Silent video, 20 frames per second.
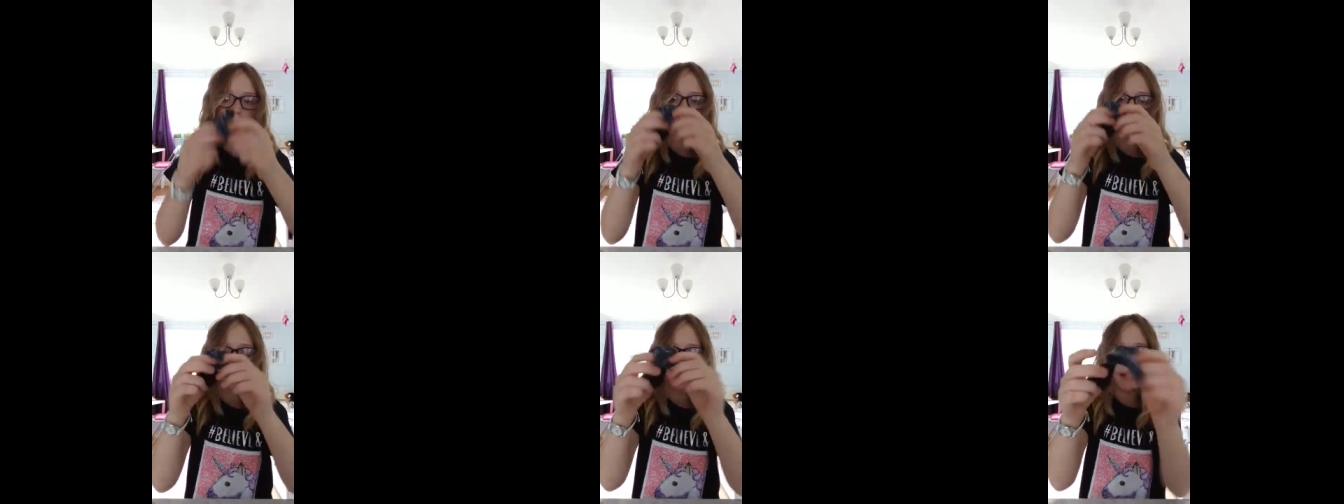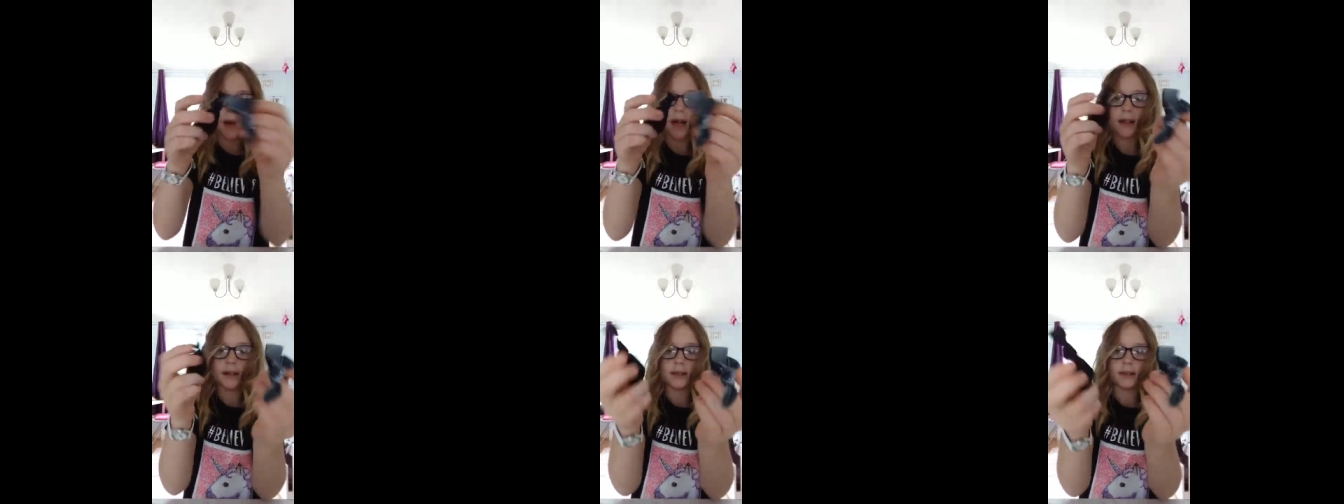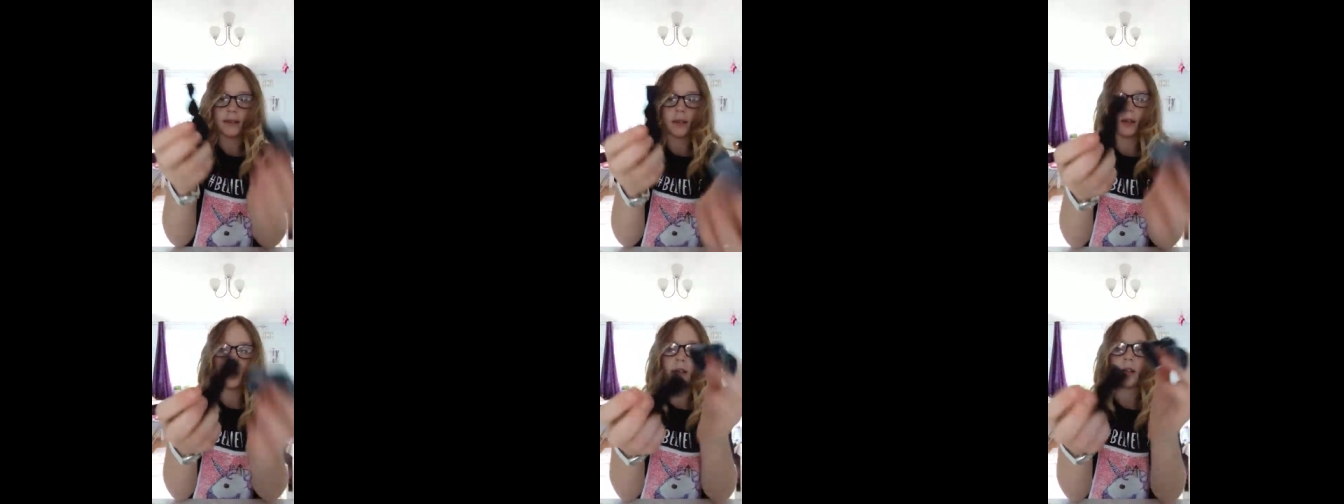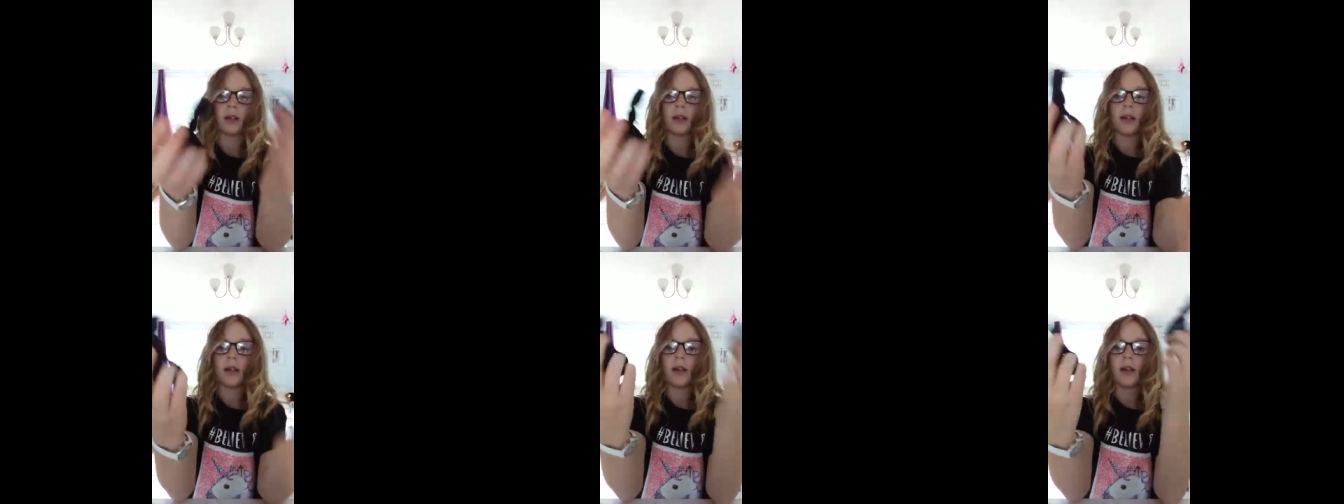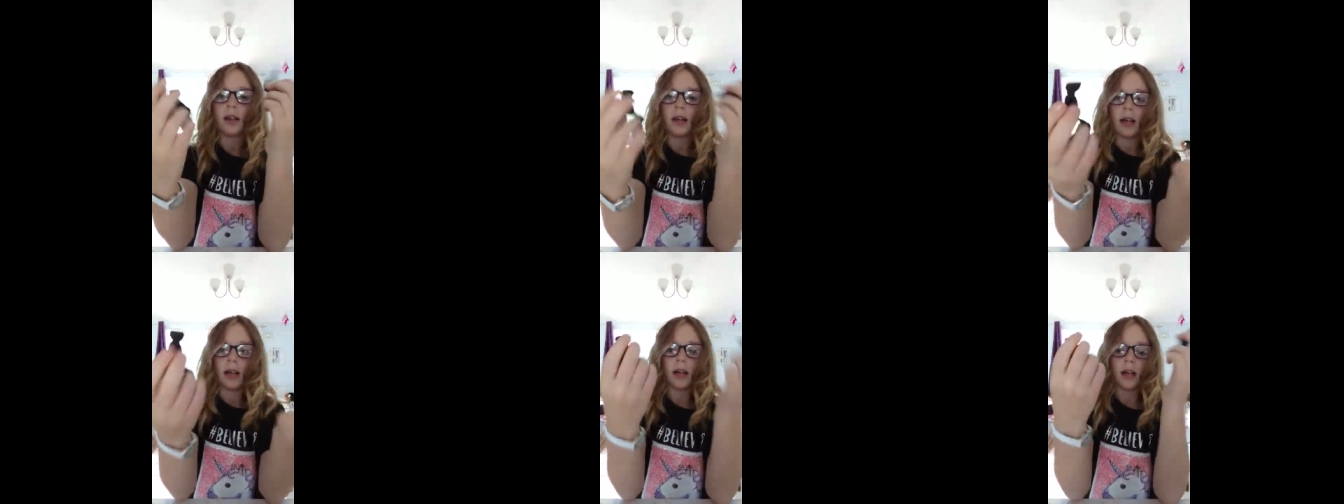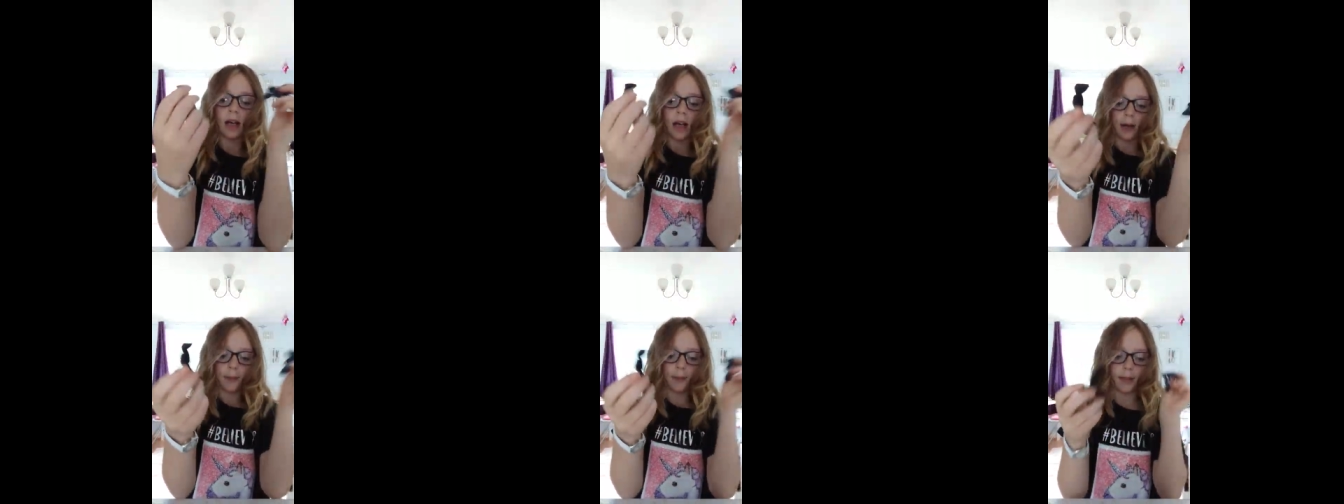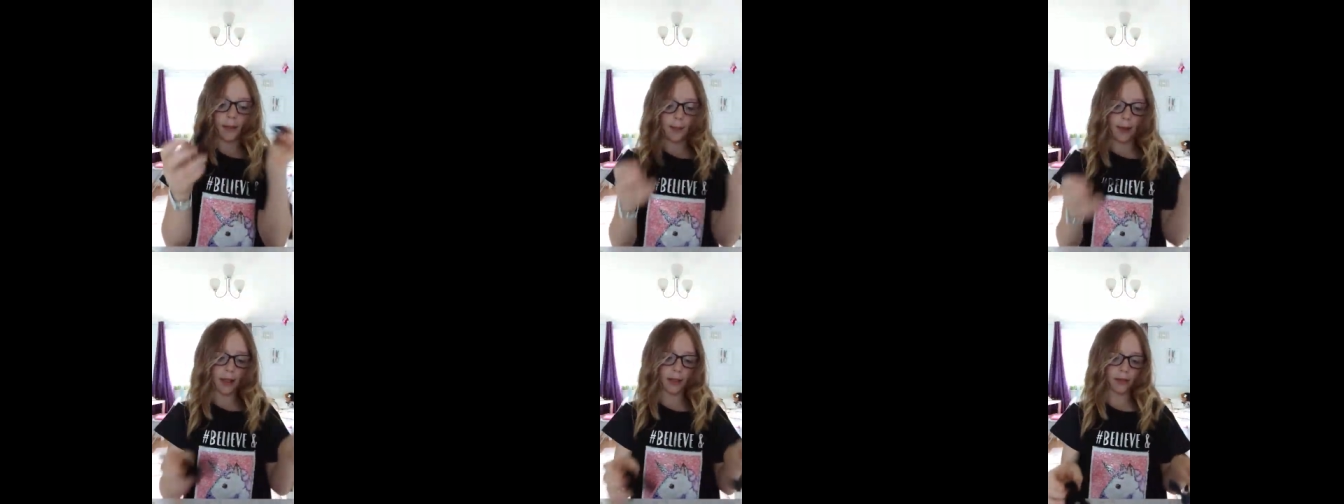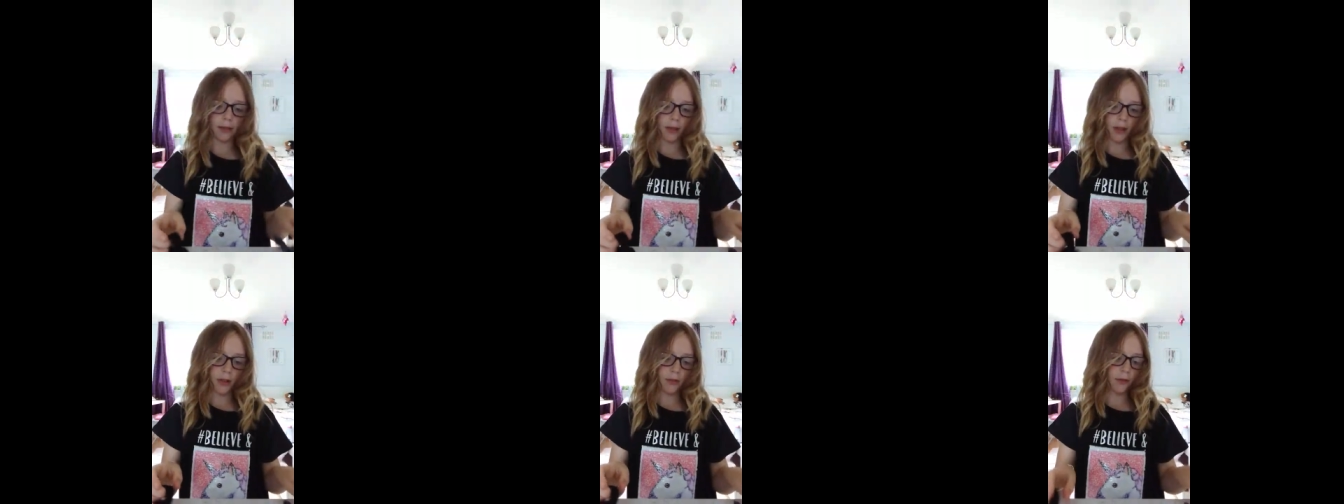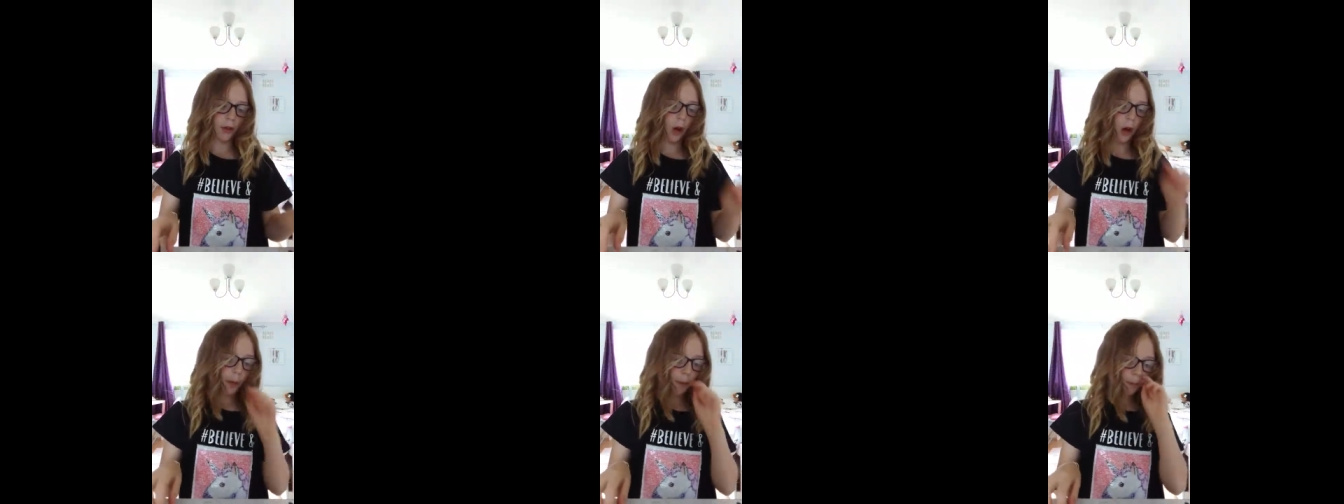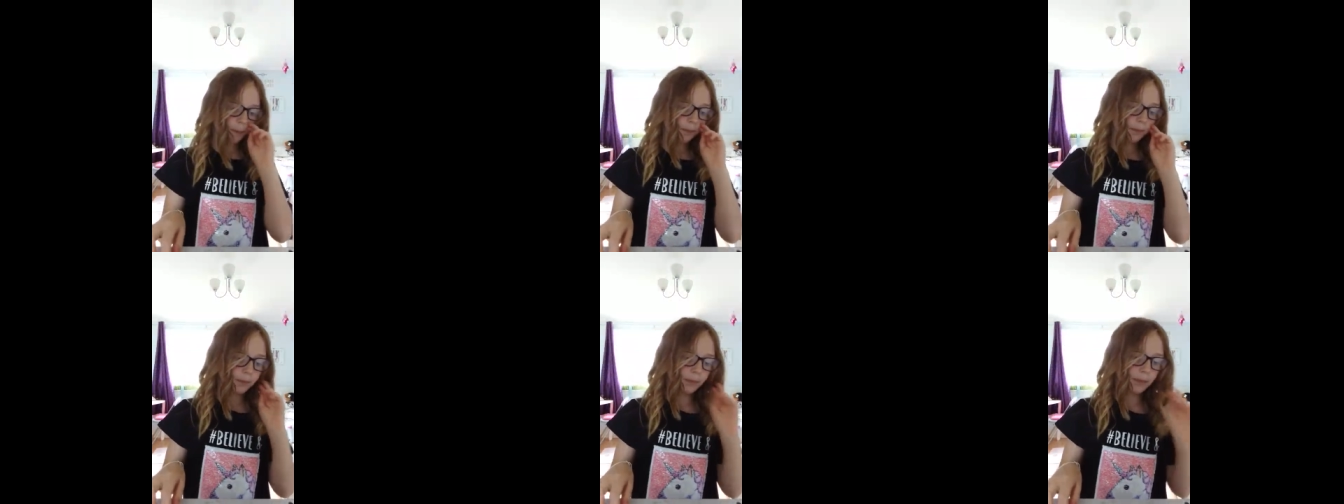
the bands on how many pencils you've got.